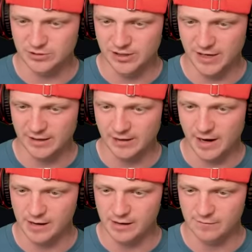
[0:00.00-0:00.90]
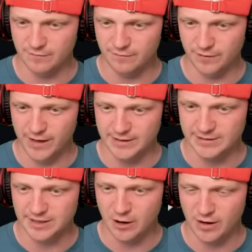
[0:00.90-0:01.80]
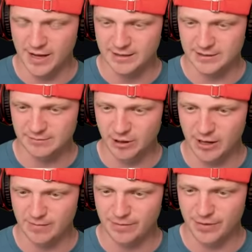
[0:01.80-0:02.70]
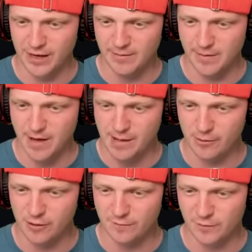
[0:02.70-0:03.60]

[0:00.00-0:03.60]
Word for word: jet kind of like staircase looking thingy mabobber that